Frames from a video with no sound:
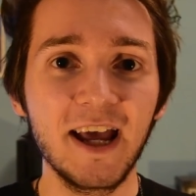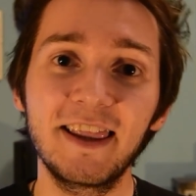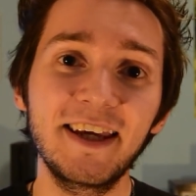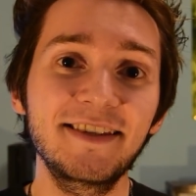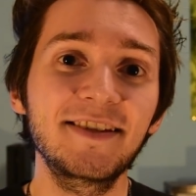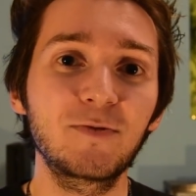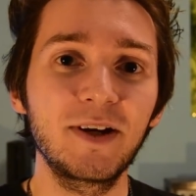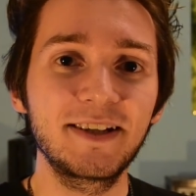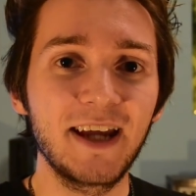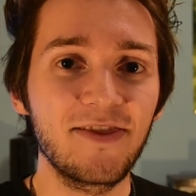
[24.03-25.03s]
The easiest
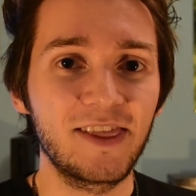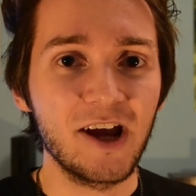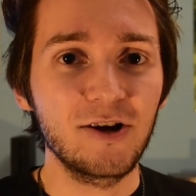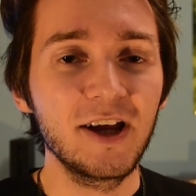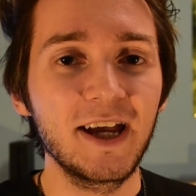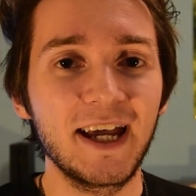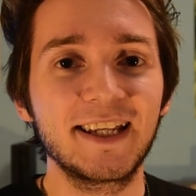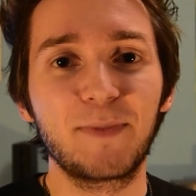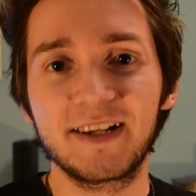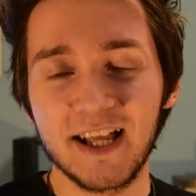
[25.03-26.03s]
way to get there
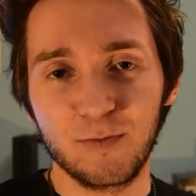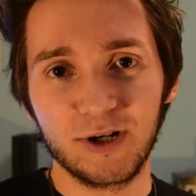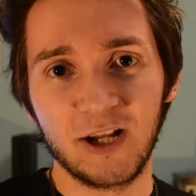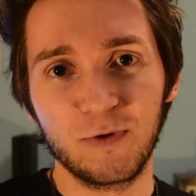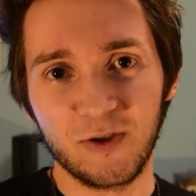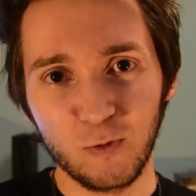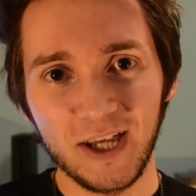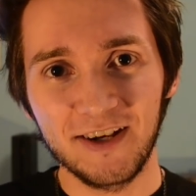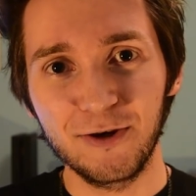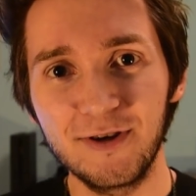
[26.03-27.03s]
is by teleporting with the
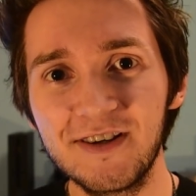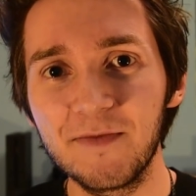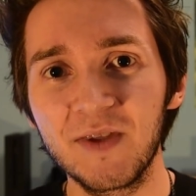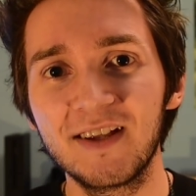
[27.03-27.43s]
Wicked Hood